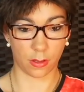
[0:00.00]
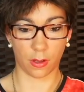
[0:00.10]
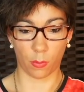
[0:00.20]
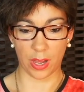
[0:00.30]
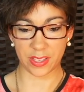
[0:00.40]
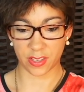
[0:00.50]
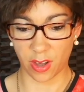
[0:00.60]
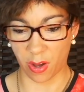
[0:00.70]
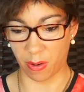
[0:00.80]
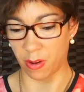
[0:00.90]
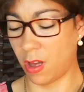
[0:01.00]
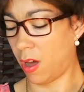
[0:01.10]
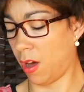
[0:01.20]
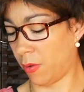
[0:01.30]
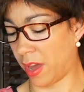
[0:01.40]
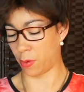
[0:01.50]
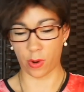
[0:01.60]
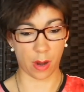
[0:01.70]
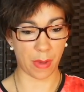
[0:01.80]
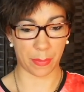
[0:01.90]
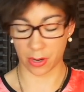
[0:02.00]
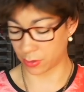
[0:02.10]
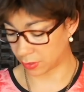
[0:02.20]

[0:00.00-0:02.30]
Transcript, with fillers: What? Oh, okay. Where are my pearls?